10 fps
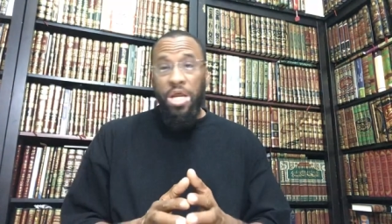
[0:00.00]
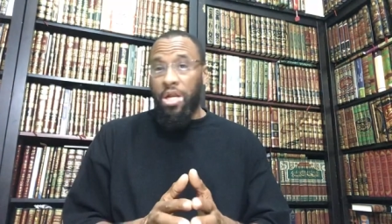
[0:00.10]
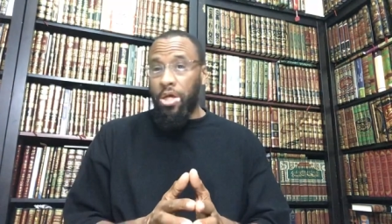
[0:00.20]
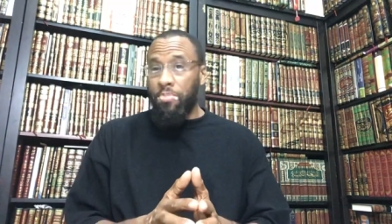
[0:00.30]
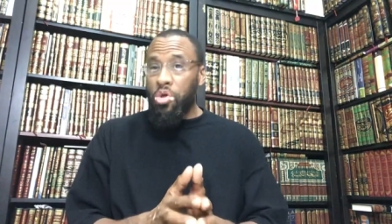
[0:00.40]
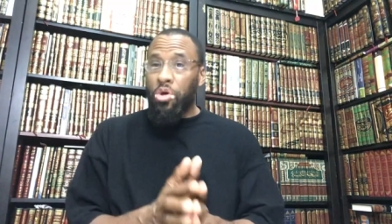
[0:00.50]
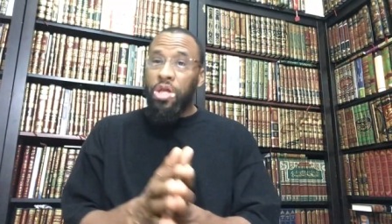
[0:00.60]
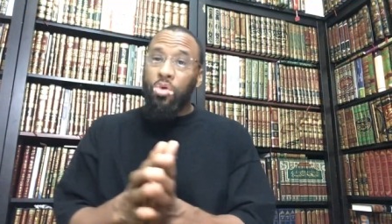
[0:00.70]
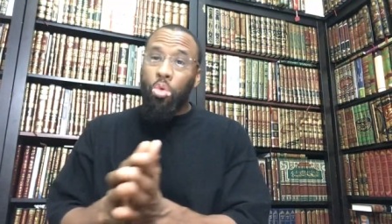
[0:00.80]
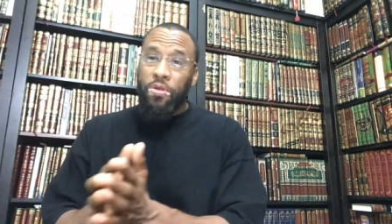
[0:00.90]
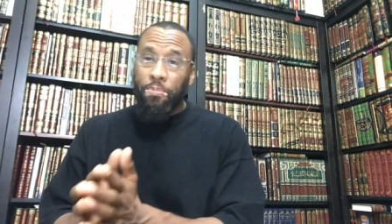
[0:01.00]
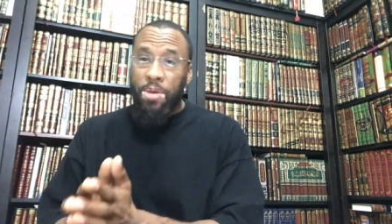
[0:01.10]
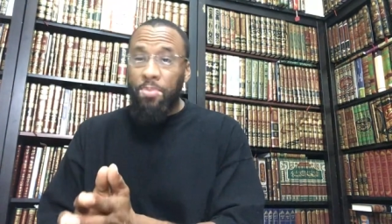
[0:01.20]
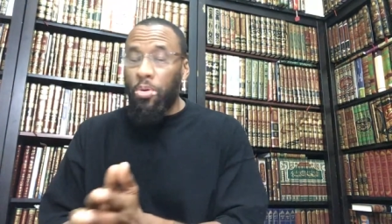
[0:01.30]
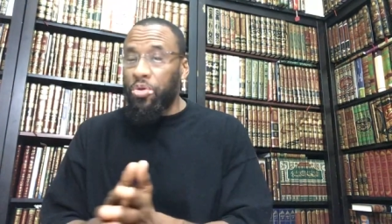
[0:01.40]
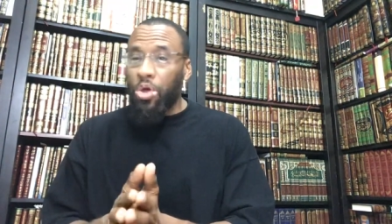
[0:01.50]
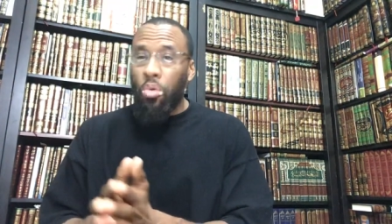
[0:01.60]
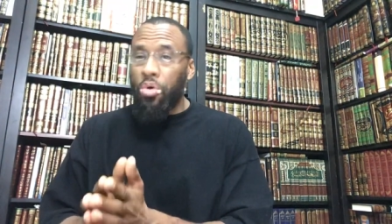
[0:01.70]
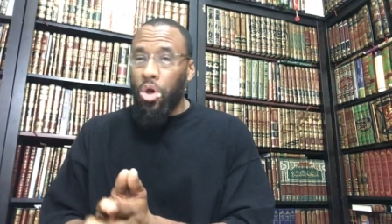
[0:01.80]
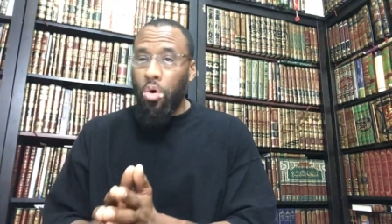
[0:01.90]
But in a community where the people
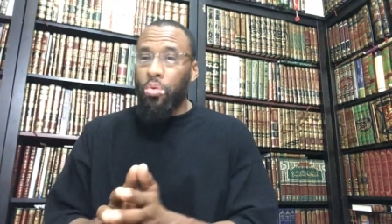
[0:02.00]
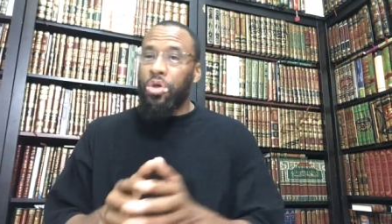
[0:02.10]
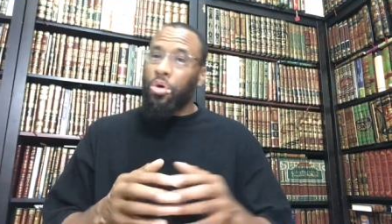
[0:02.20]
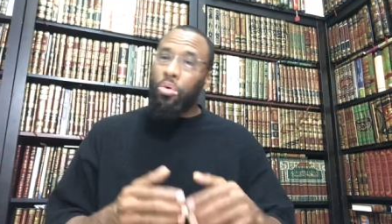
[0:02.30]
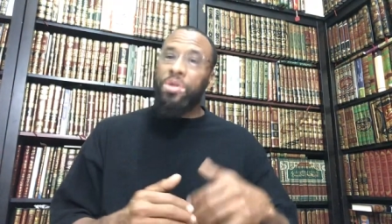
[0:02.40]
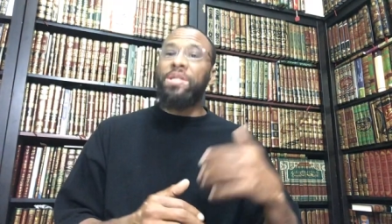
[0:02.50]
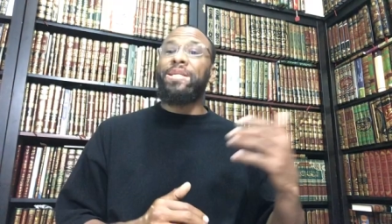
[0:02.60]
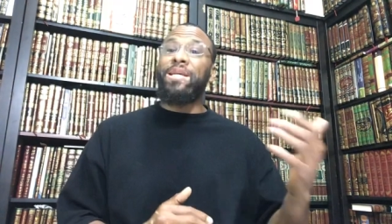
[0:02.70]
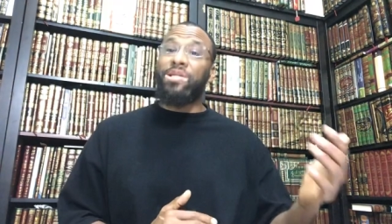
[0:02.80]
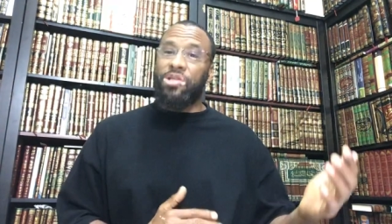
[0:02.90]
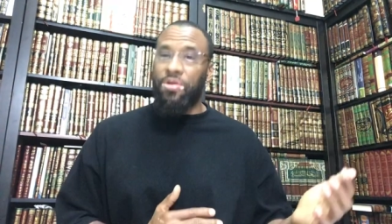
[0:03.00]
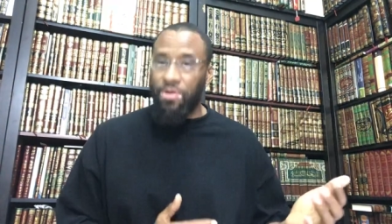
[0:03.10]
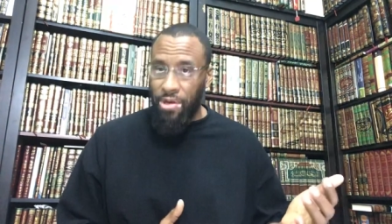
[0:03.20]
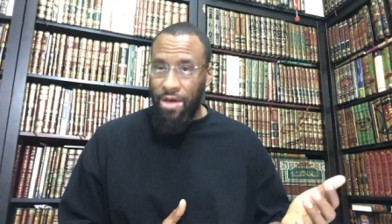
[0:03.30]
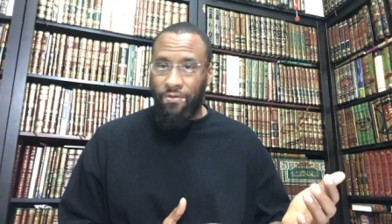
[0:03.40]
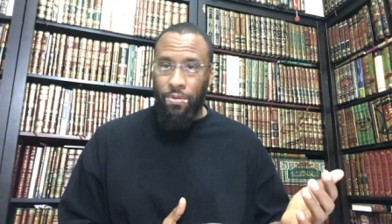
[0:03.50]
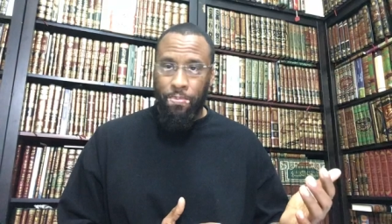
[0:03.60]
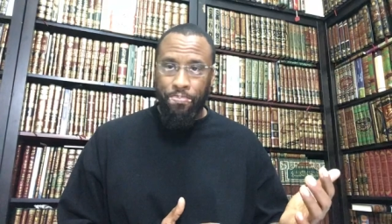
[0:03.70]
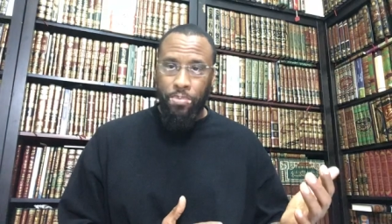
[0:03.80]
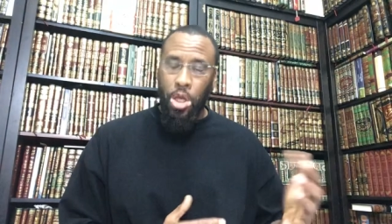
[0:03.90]
don't know, you're going to teach to their
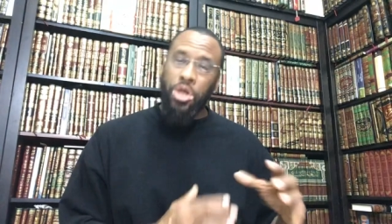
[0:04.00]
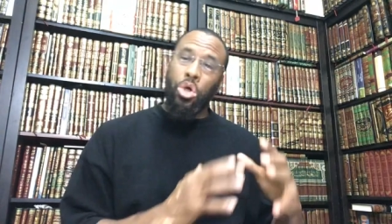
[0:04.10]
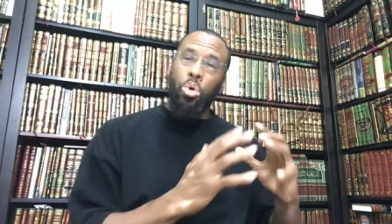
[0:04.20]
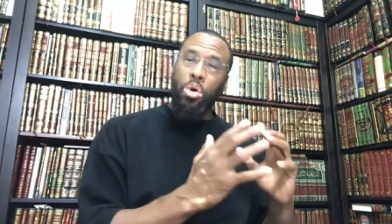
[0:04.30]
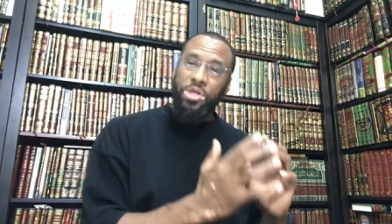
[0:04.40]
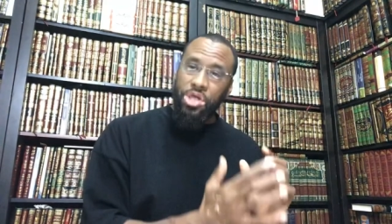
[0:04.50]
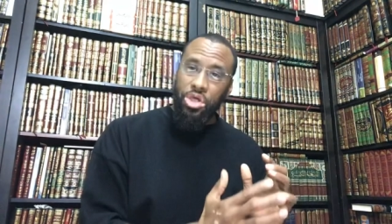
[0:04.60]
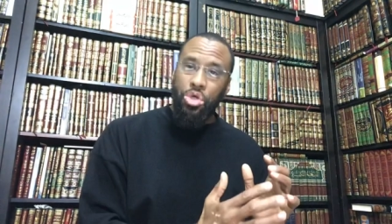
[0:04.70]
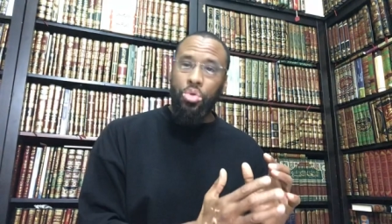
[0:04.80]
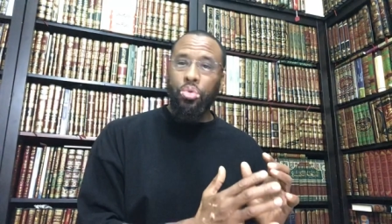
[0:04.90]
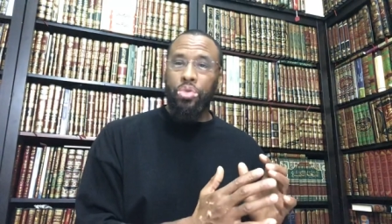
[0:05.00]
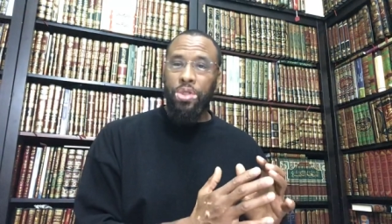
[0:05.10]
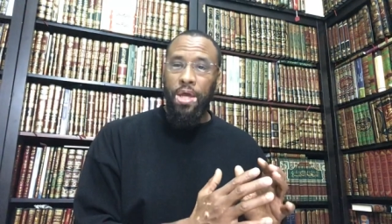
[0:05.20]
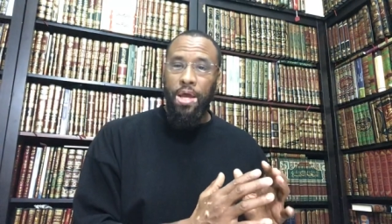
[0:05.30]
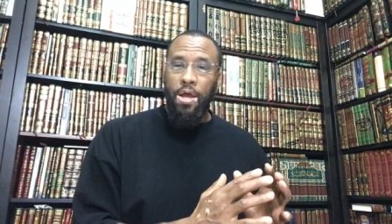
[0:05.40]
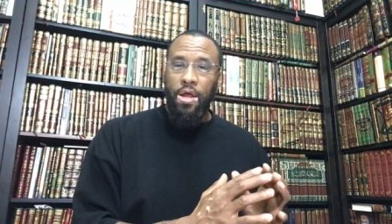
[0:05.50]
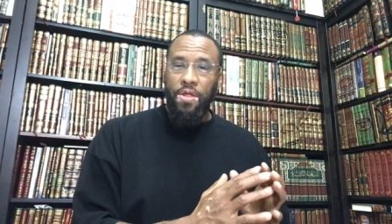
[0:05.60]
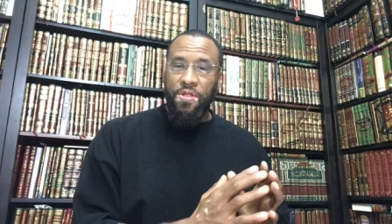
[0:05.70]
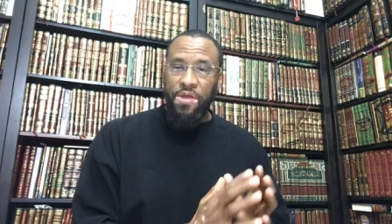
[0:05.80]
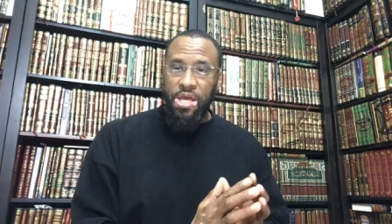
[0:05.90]
level, and you're going to use
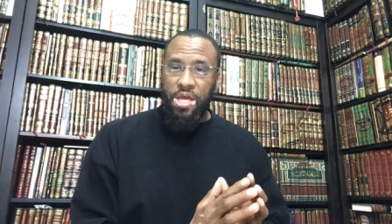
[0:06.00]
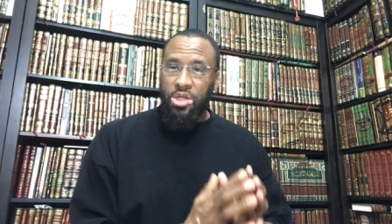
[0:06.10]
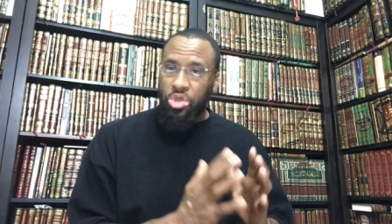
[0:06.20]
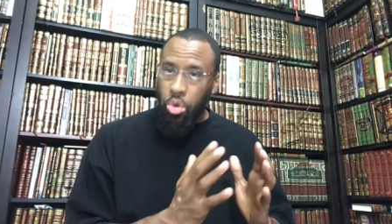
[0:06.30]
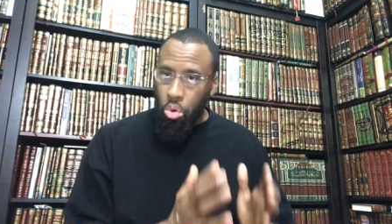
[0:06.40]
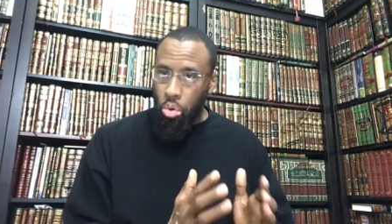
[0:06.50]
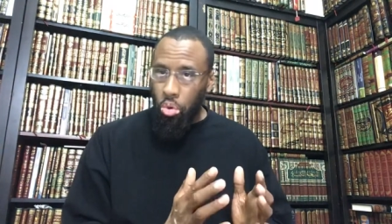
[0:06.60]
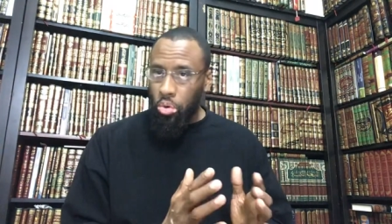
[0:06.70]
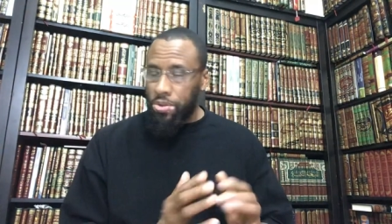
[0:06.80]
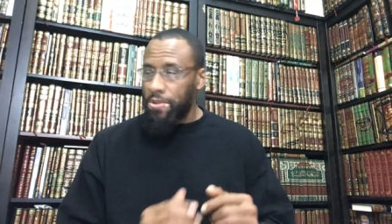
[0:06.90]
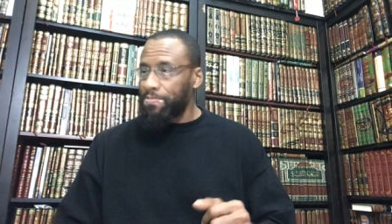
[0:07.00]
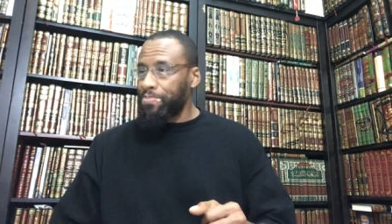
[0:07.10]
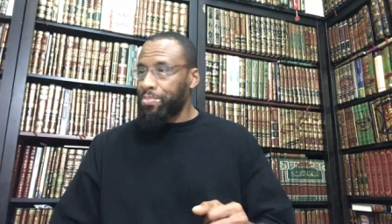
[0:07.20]
the tools